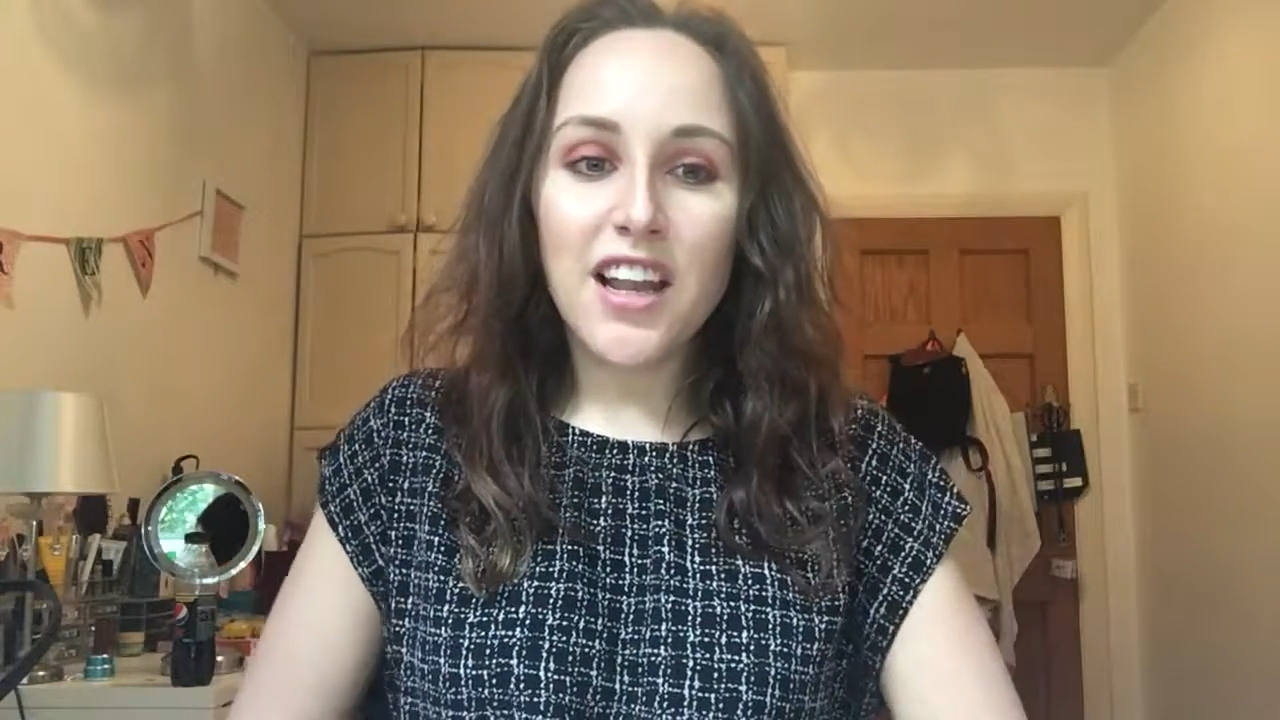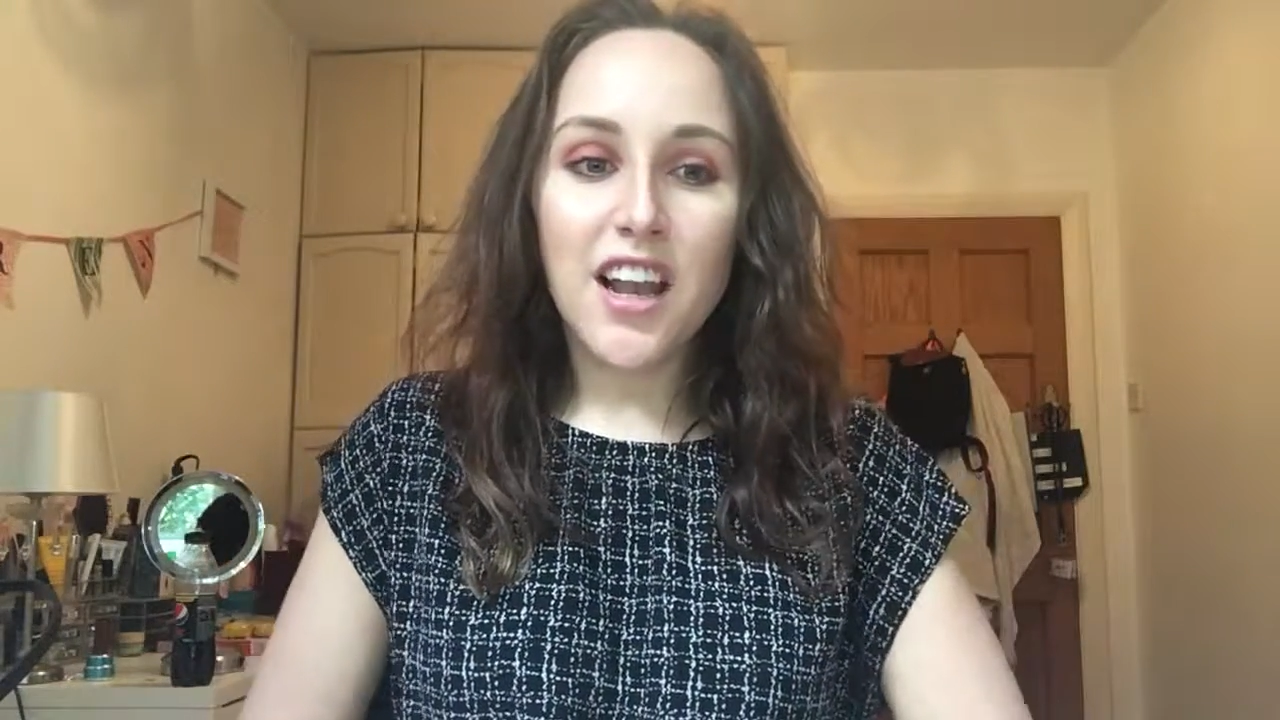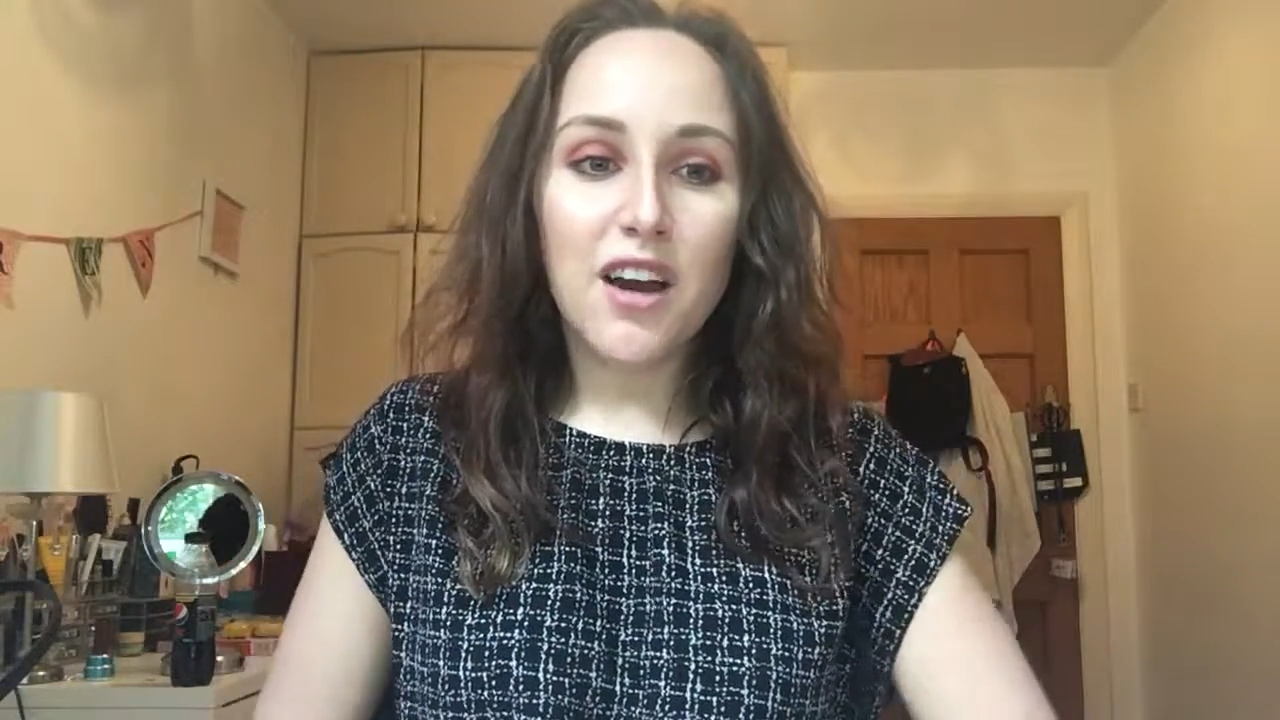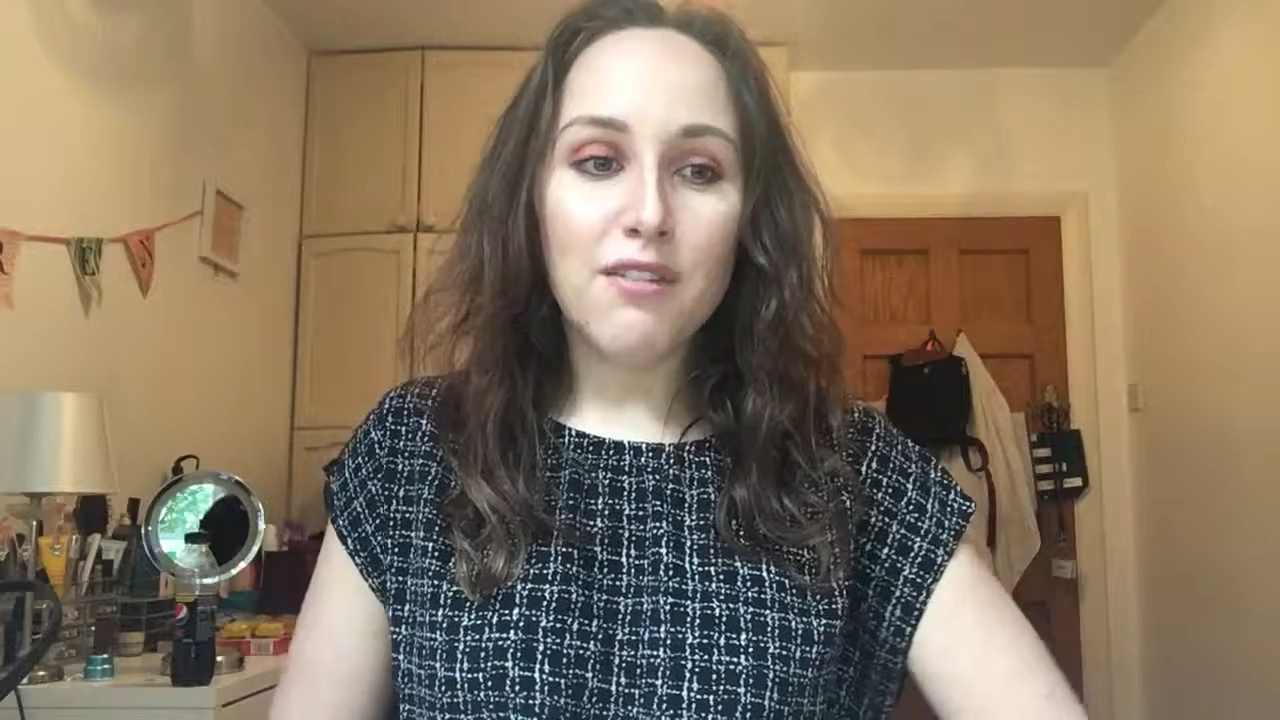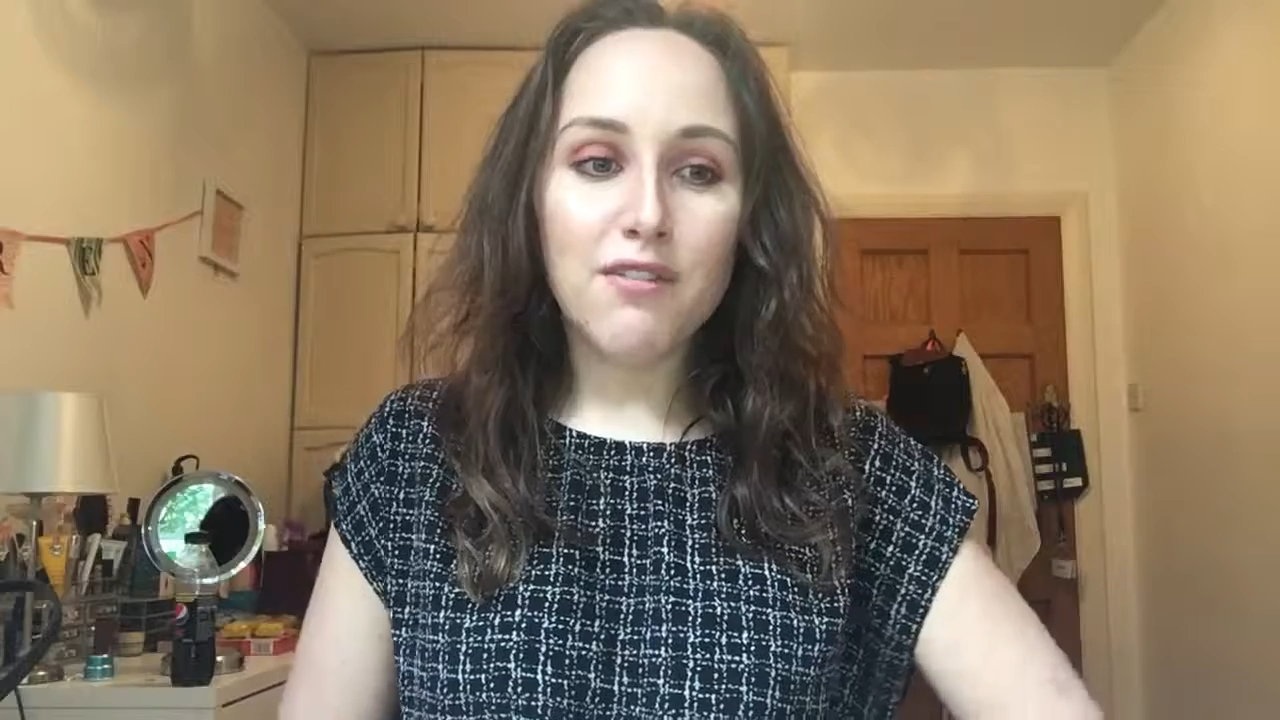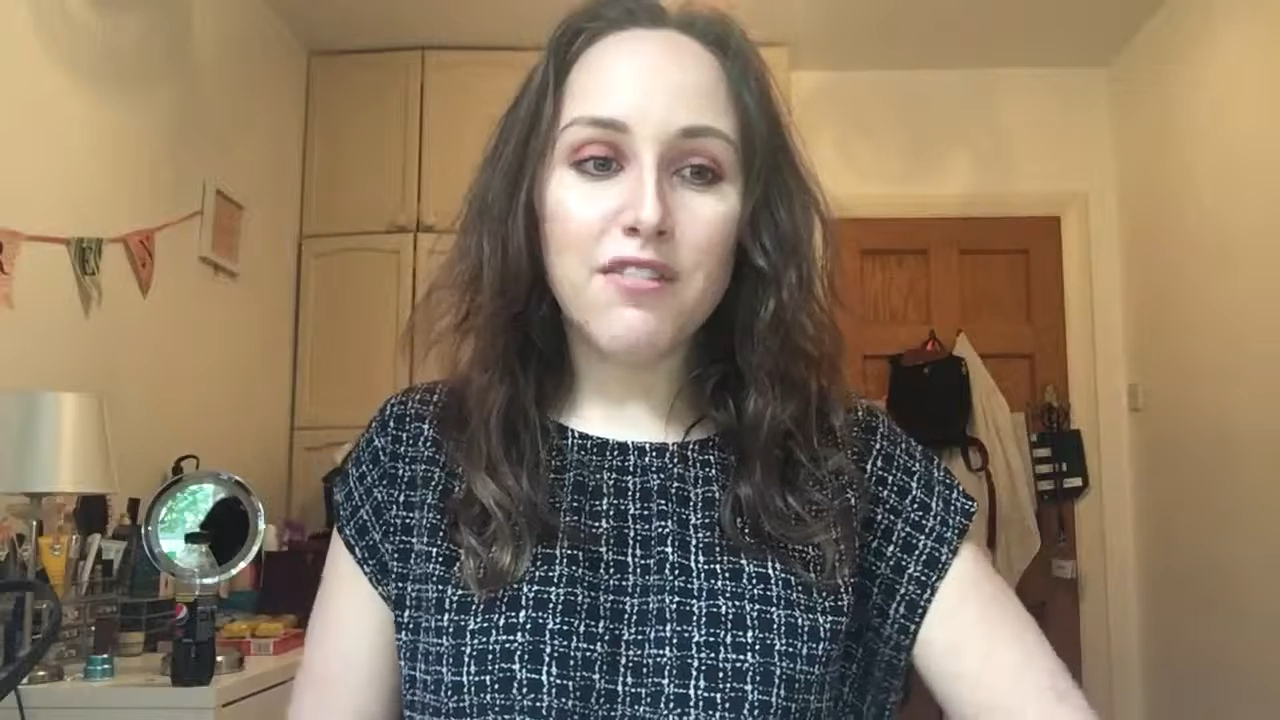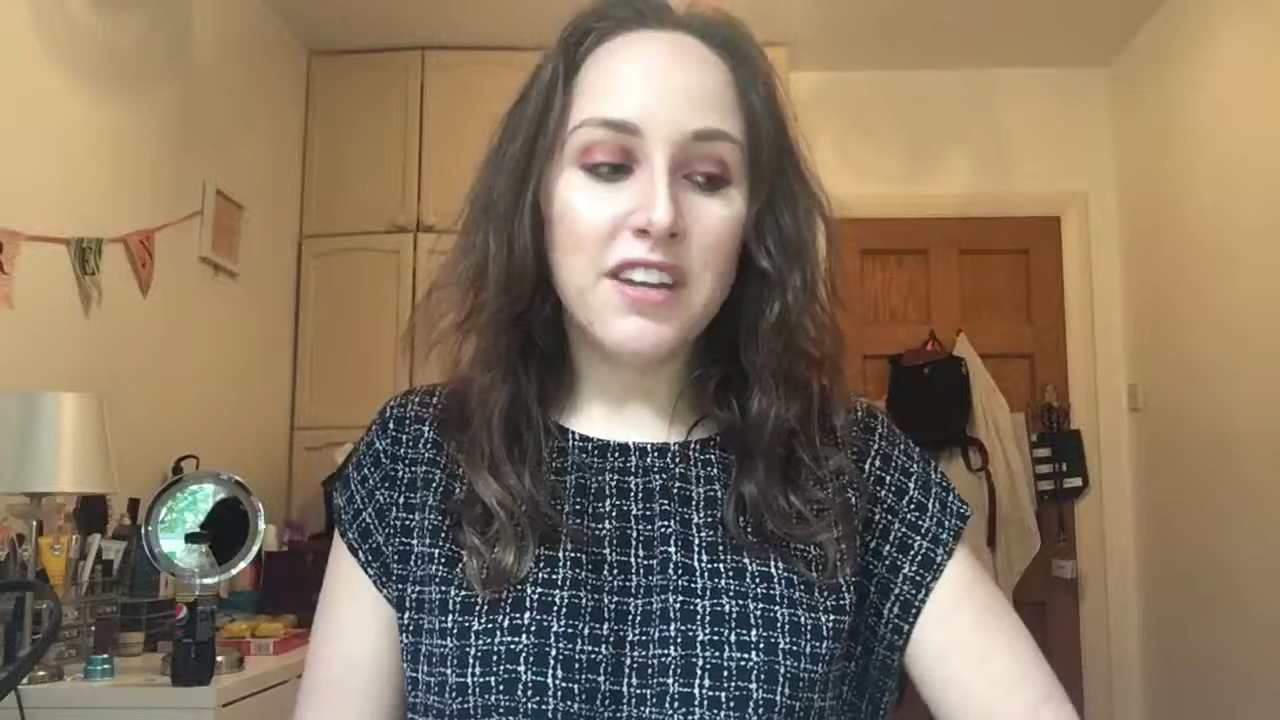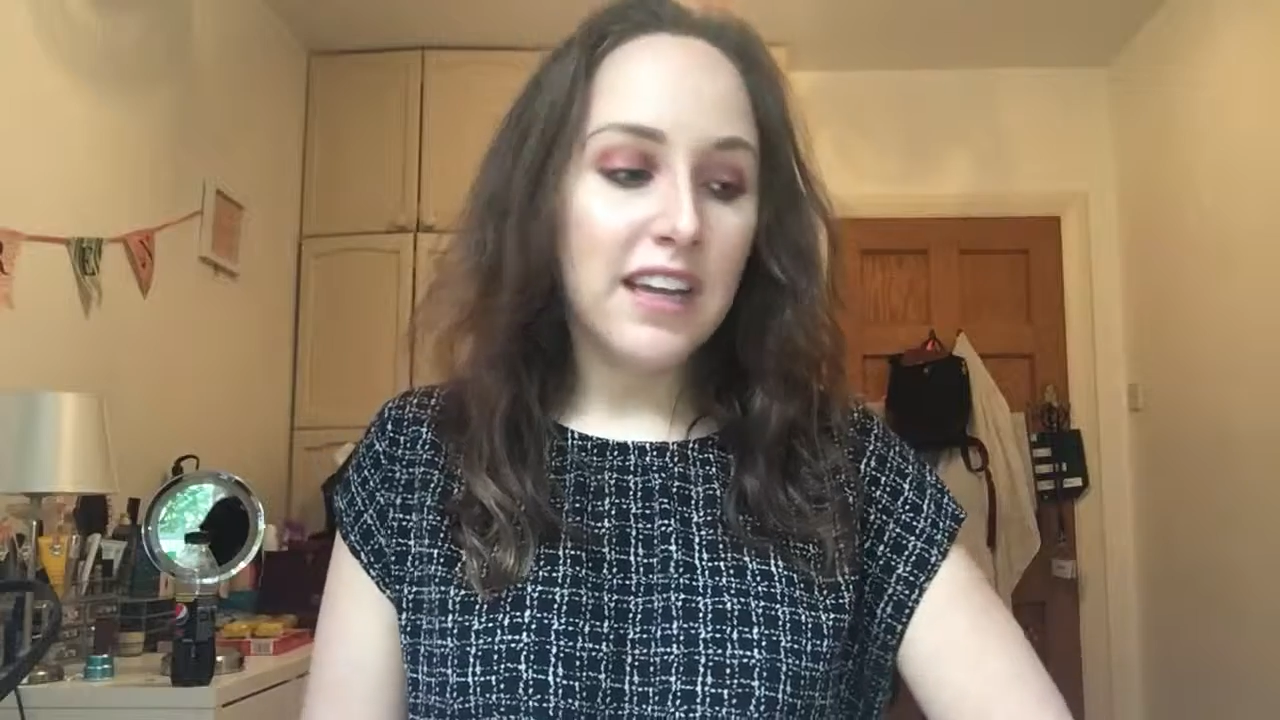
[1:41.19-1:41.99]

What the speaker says: love